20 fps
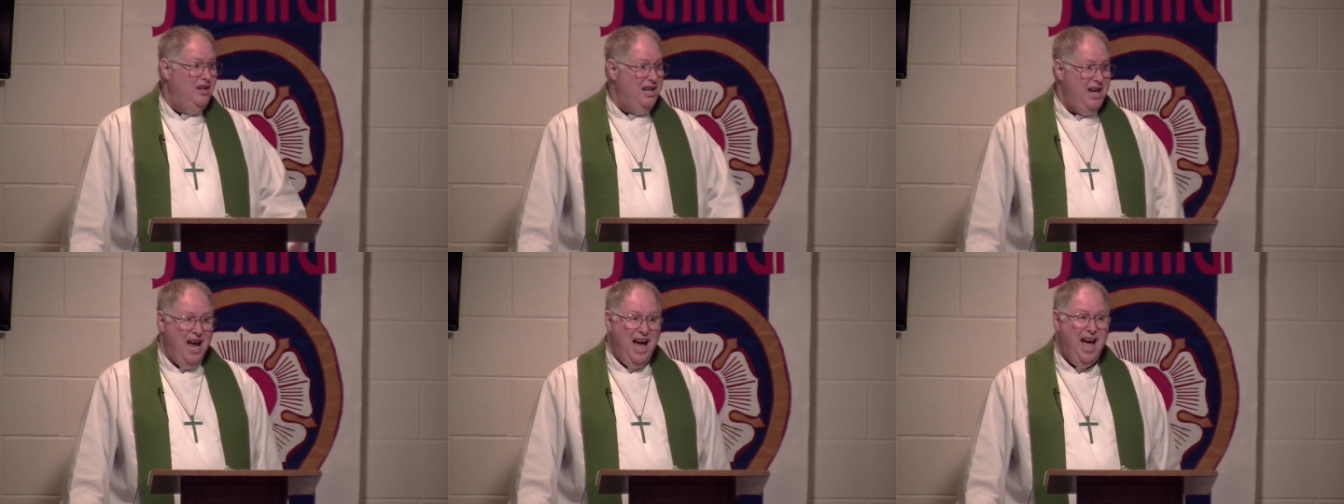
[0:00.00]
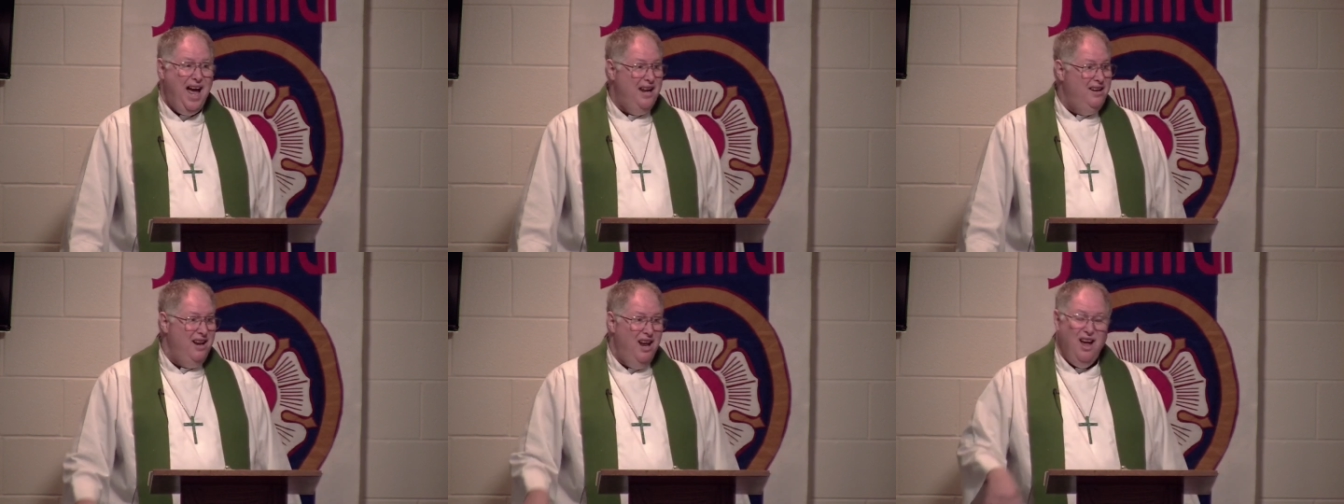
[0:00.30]

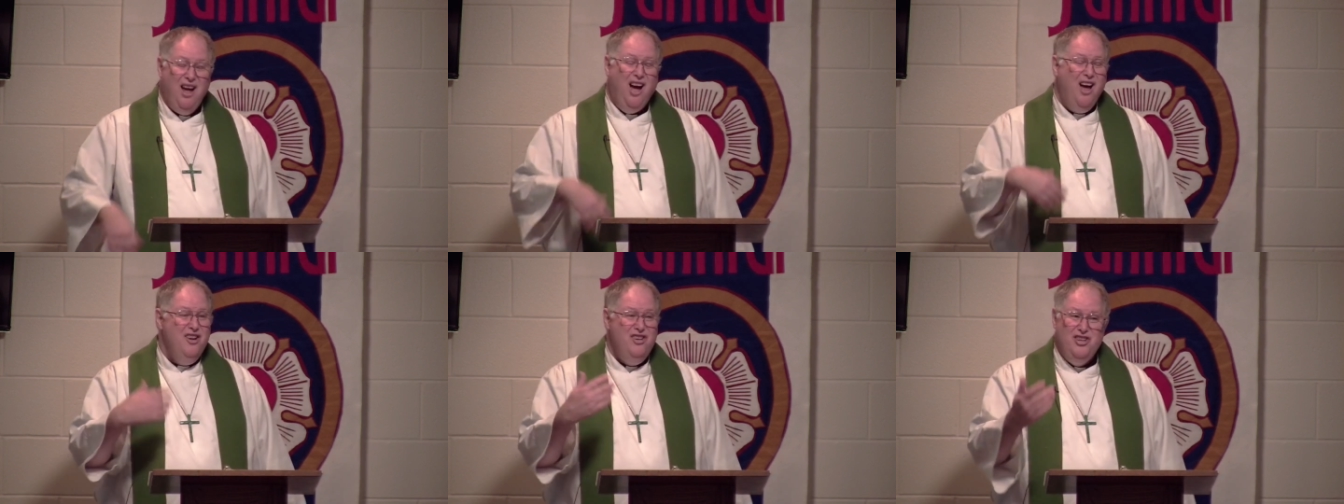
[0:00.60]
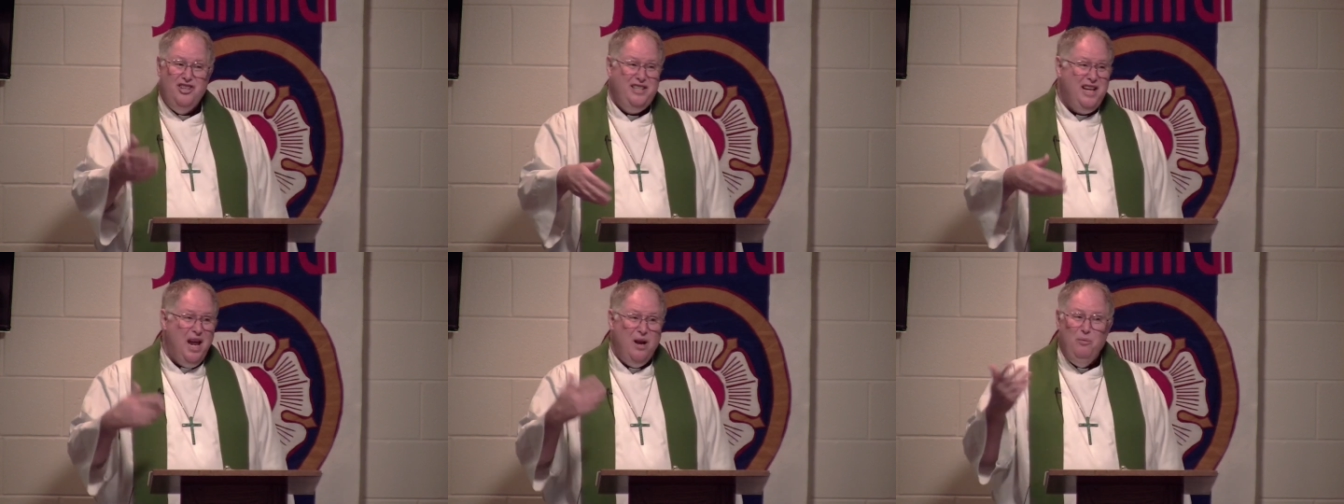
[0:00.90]
God
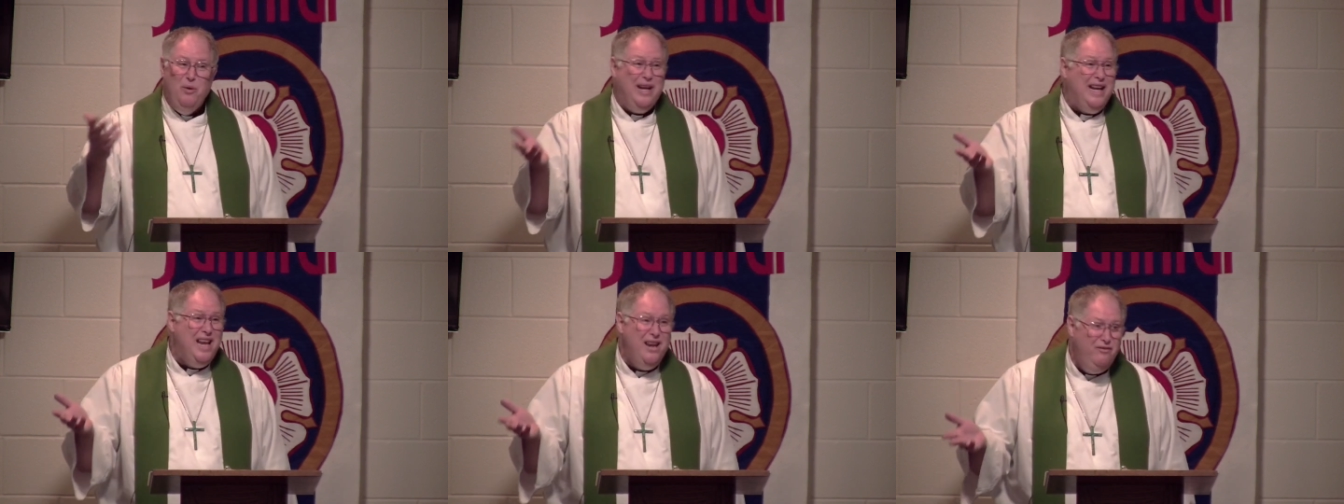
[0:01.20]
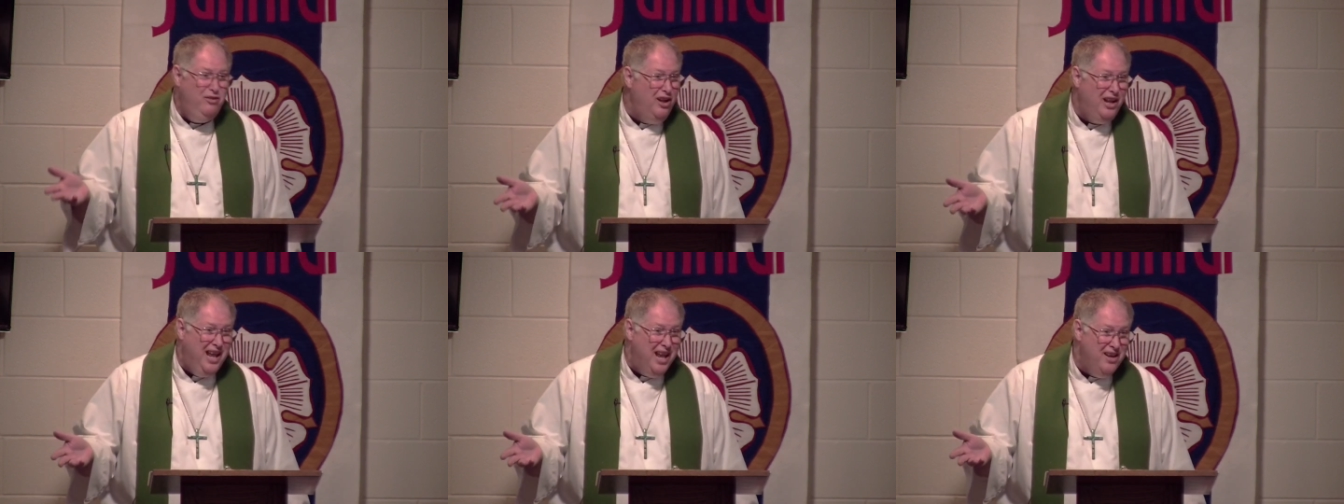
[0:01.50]
understand what
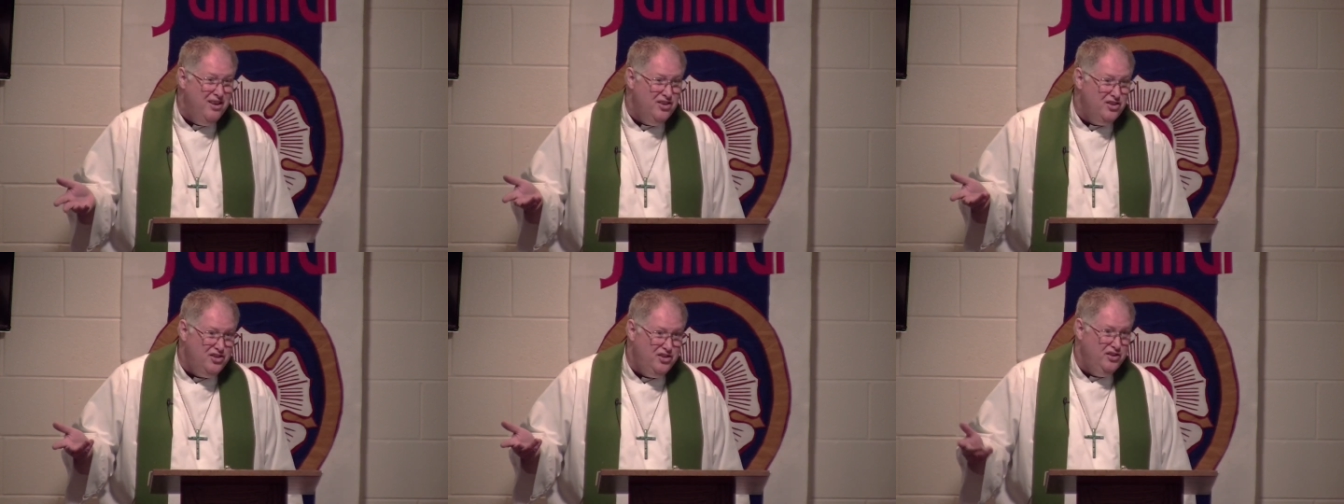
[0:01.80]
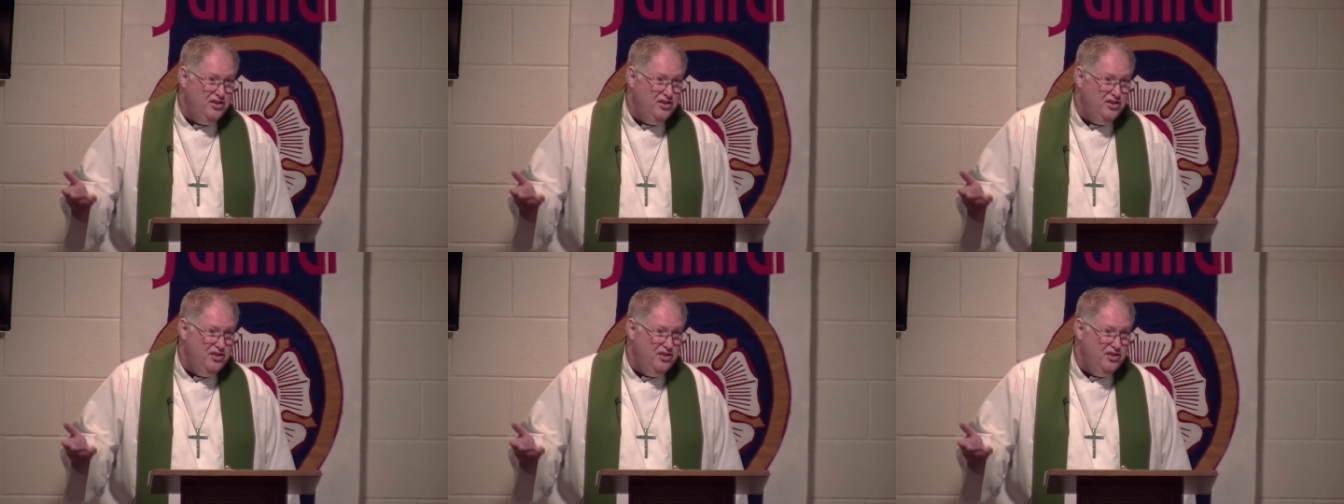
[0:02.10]
evil is?